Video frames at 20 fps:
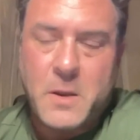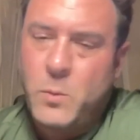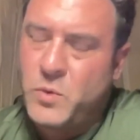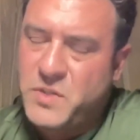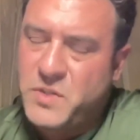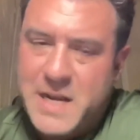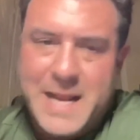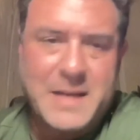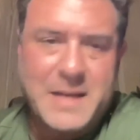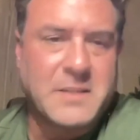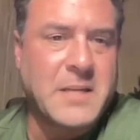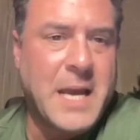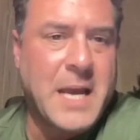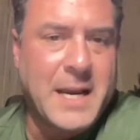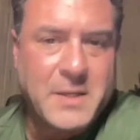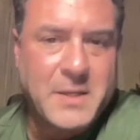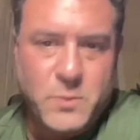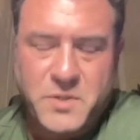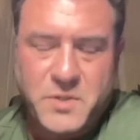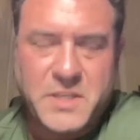We'll send out a
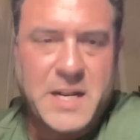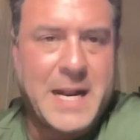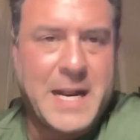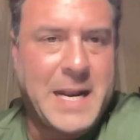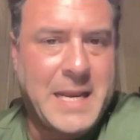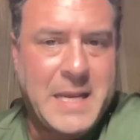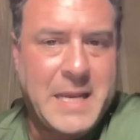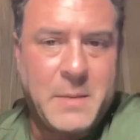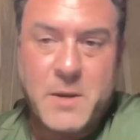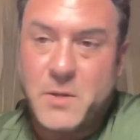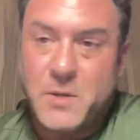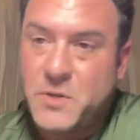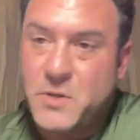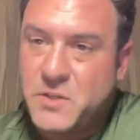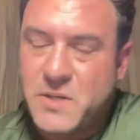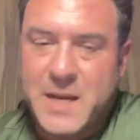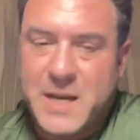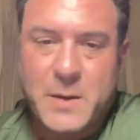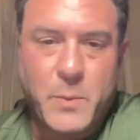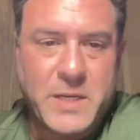text, we'll send out an email
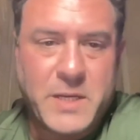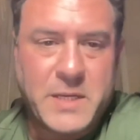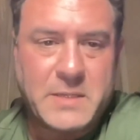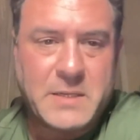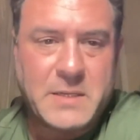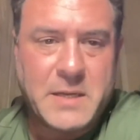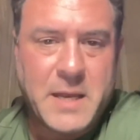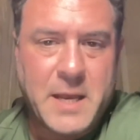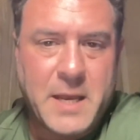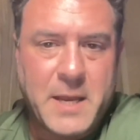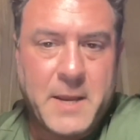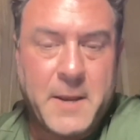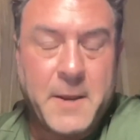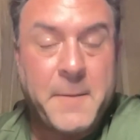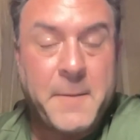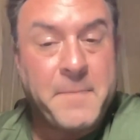just like we did today.